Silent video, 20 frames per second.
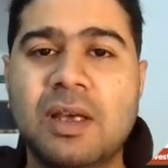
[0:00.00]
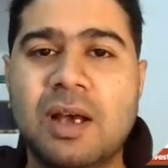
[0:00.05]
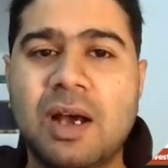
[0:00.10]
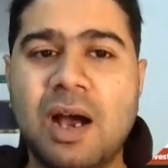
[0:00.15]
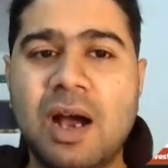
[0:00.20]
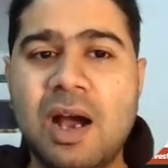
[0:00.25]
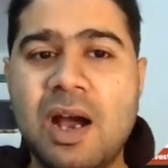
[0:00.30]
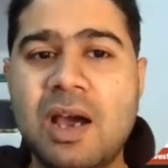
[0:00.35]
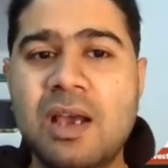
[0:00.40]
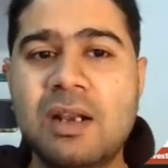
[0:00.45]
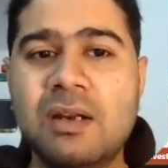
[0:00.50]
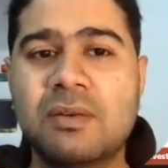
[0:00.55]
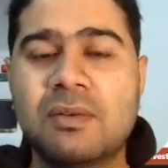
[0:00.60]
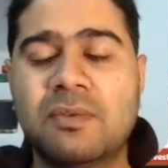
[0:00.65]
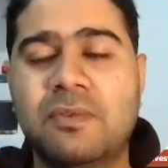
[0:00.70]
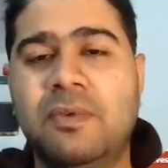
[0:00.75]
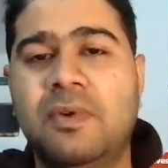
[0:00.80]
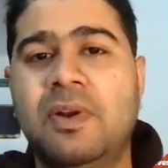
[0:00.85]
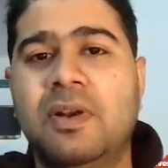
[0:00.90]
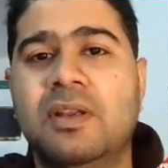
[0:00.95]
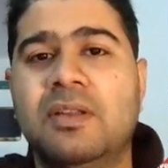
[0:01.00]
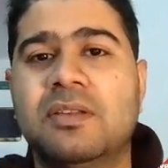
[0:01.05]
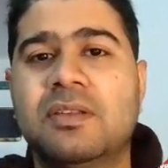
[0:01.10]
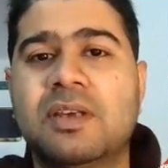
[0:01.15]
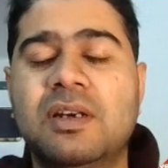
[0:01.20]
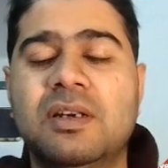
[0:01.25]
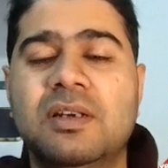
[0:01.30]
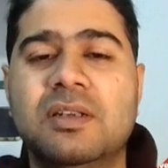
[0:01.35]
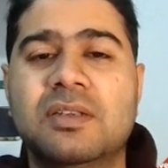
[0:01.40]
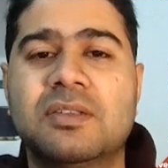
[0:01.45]
R for
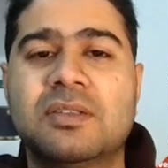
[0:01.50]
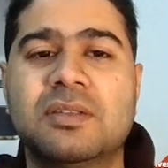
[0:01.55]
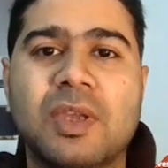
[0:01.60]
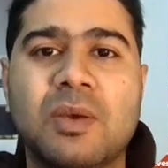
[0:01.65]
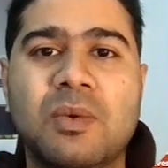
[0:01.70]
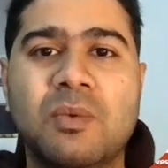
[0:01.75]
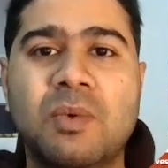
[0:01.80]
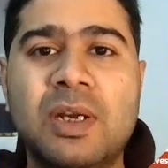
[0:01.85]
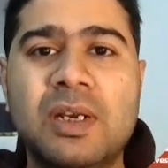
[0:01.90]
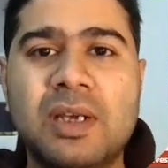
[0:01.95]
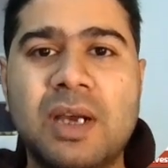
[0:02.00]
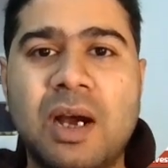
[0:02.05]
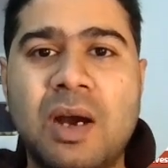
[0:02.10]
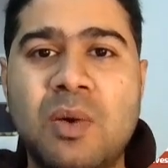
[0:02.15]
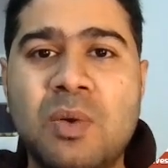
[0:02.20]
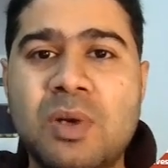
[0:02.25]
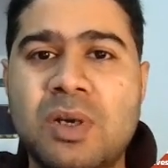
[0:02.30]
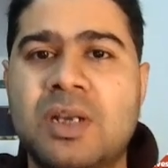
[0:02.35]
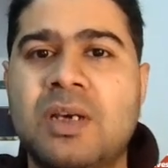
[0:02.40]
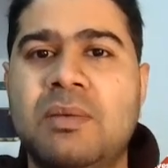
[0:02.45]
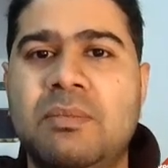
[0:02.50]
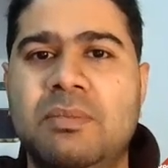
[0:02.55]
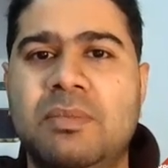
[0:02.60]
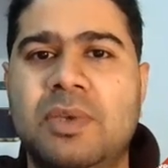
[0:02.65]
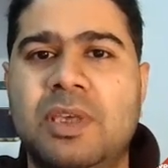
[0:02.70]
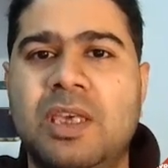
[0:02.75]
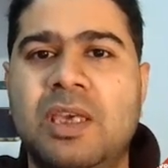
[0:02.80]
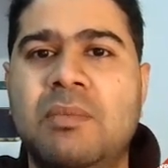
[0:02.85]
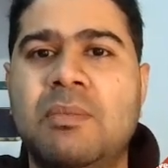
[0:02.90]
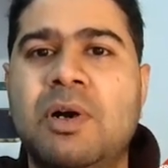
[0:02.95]
results. What outcome
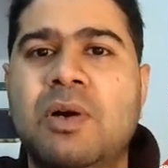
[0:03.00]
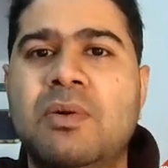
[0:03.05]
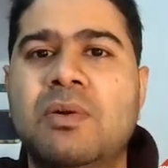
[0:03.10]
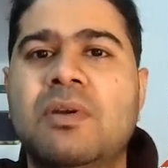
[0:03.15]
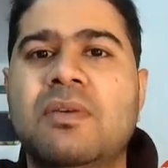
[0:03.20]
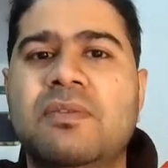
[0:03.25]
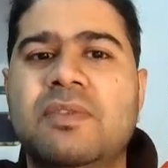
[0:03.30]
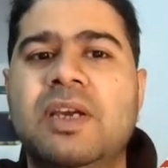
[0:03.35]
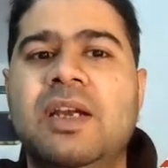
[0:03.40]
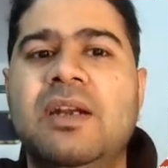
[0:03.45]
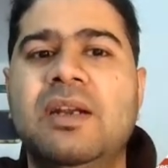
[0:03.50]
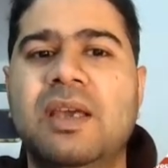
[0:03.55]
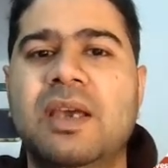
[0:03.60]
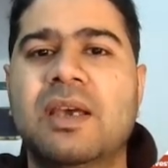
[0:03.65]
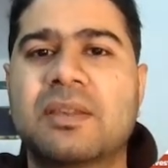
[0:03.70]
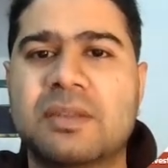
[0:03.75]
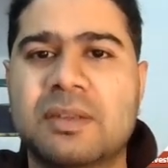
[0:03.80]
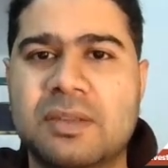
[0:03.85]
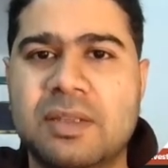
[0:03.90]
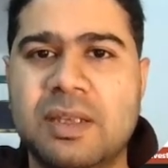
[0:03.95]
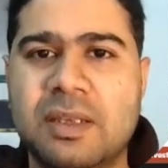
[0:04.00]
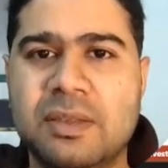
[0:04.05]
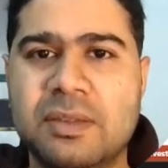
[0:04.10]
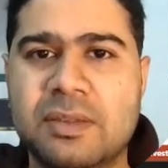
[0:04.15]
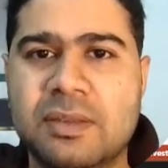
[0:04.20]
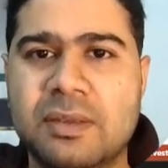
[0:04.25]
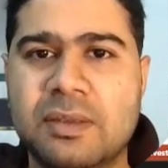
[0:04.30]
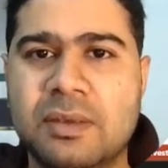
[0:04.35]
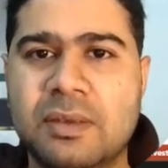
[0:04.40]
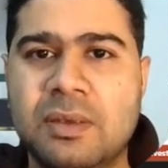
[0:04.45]
came out of that
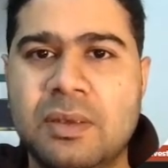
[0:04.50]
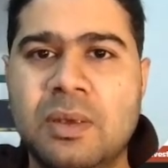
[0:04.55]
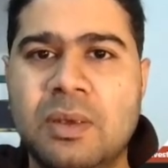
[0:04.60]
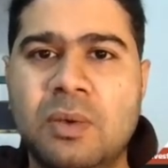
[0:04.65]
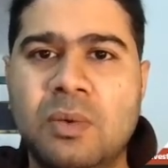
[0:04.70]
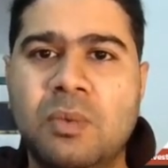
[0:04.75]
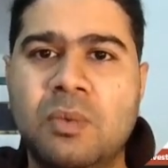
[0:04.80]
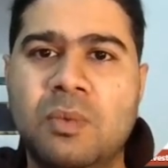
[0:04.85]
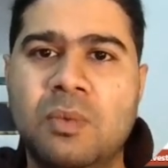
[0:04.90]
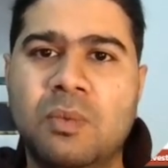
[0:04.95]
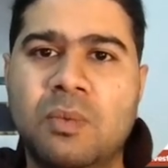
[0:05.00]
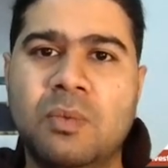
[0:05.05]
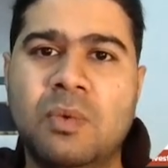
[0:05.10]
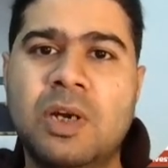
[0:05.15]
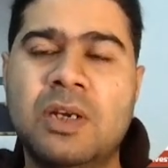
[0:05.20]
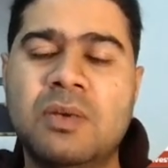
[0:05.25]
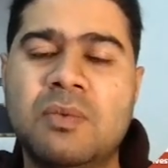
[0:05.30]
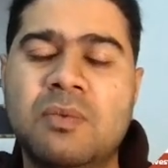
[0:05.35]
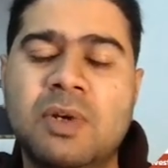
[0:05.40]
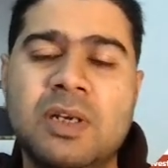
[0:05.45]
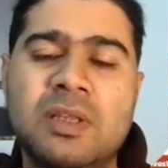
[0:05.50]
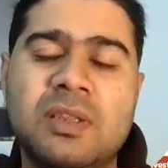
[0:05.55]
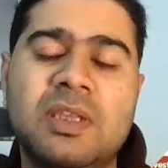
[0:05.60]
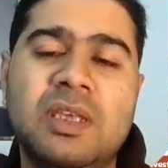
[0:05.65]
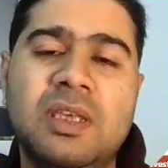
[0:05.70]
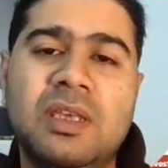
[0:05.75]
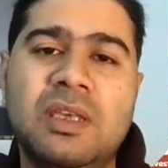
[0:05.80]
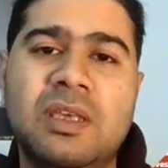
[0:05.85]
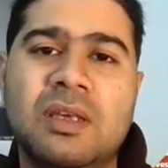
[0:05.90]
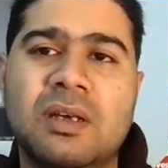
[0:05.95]
exercise? What were
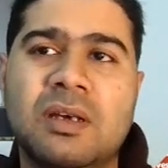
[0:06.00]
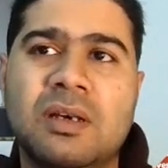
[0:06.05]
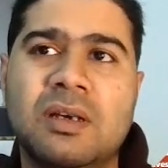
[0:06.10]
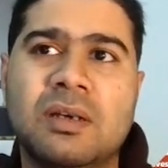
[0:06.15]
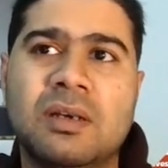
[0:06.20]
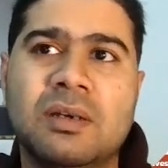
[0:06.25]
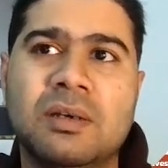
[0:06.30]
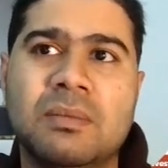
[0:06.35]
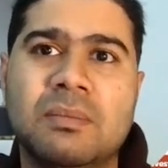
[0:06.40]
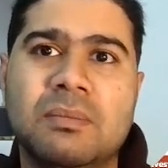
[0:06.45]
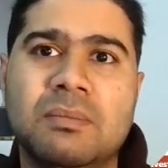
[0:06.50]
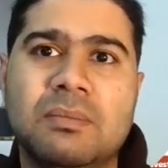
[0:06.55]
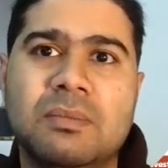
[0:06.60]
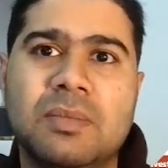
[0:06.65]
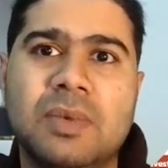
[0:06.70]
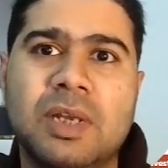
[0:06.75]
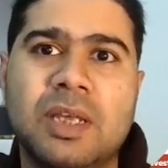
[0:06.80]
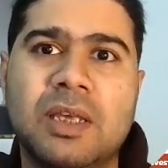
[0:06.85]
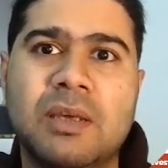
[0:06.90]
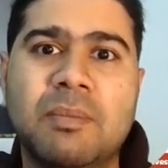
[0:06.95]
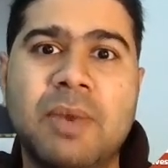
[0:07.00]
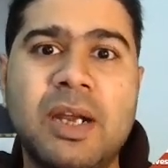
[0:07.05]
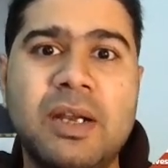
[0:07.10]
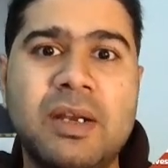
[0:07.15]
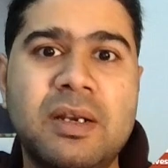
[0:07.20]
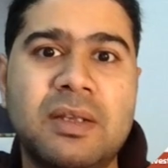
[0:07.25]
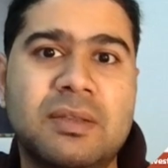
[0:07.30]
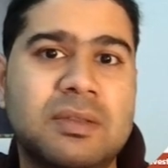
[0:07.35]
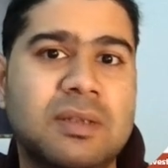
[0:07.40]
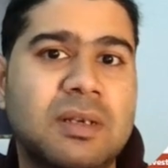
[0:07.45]
the
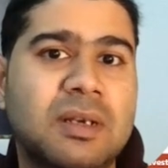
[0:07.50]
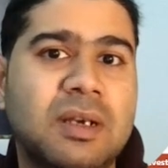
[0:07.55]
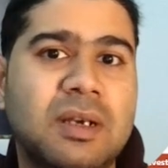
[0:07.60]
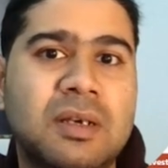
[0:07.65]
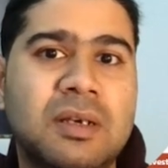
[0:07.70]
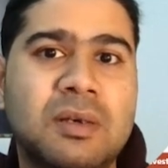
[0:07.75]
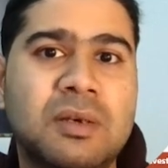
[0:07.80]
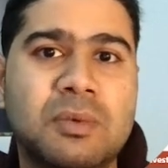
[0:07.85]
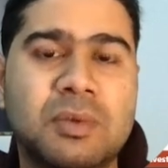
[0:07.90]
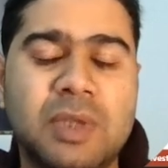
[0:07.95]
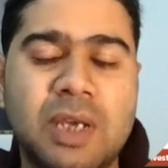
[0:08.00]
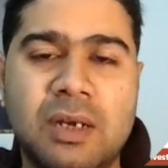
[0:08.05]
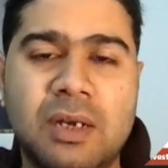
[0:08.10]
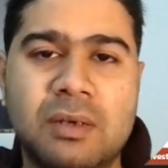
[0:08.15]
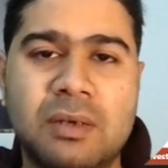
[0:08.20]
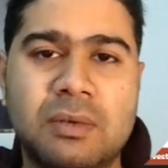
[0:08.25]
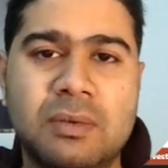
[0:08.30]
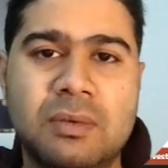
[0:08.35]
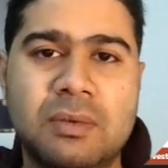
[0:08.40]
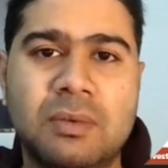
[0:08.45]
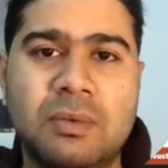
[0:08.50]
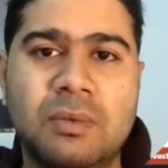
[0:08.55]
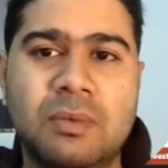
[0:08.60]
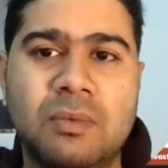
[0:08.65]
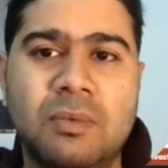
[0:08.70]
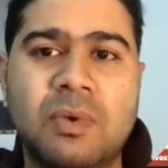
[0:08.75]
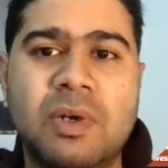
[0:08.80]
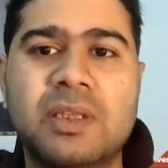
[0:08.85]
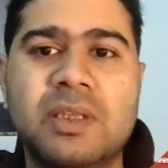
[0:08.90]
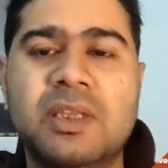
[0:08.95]
metrics related to that?
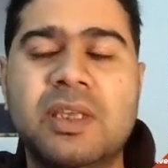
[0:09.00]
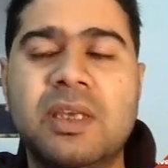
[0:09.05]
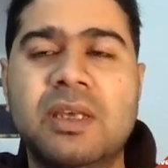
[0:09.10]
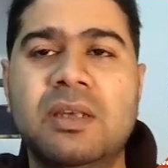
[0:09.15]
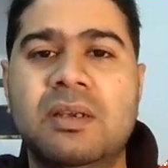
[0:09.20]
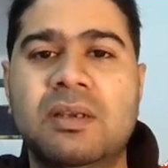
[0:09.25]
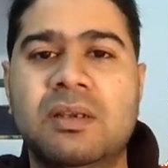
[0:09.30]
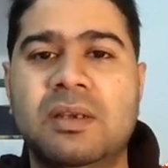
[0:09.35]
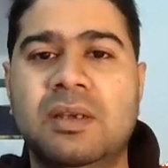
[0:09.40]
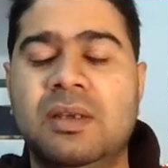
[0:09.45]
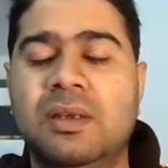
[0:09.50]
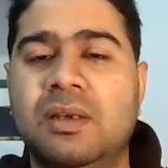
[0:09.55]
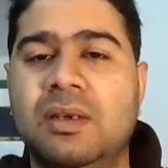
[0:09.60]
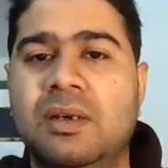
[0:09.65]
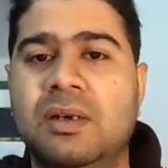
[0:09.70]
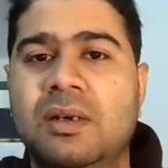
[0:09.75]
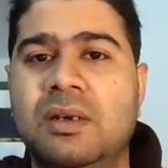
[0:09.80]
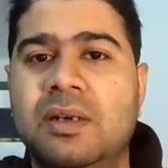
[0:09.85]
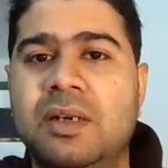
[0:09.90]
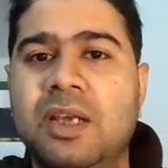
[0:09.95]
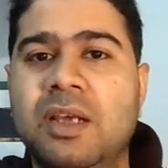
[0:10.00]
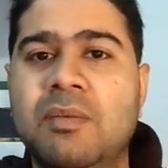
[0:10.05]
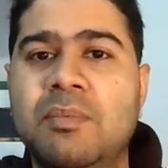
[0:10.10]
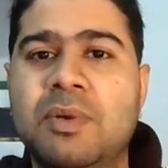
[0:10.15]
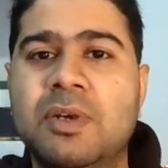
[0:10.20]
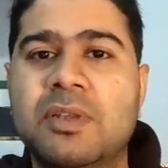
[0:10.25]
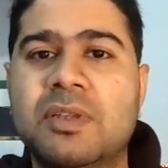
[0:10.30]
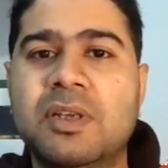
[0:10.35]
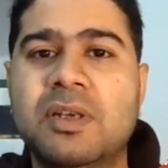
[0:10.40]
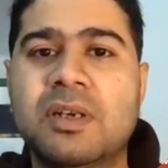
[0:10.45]
Were there
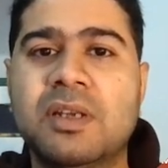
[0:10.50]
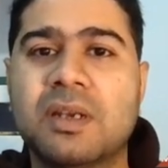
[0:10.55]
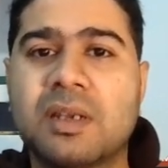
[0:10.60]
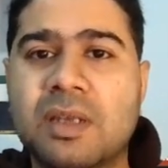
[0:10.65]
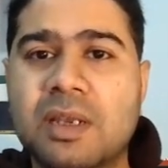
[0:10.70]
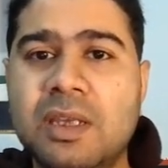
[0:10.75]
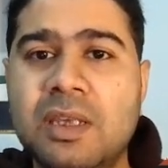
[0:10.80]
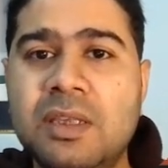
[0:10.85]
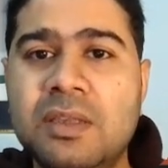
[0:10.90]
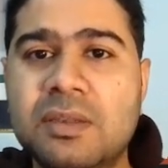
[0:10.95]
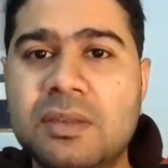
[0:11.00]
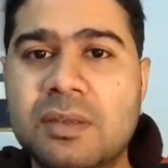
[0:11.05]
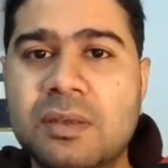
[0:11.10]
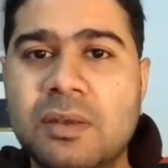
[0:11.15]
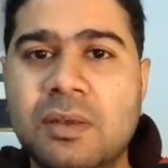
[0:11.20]
10% increase